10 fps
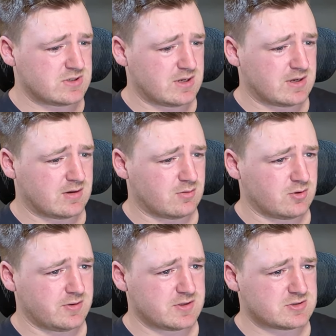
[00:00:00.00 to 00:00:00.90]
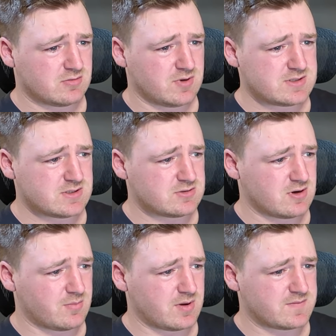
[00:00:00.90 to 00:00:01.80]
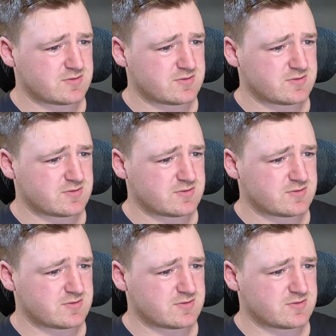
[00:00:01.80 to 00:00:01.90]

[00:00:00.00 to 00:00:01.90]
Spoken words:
Yeah, look at the drop. Why is the drop off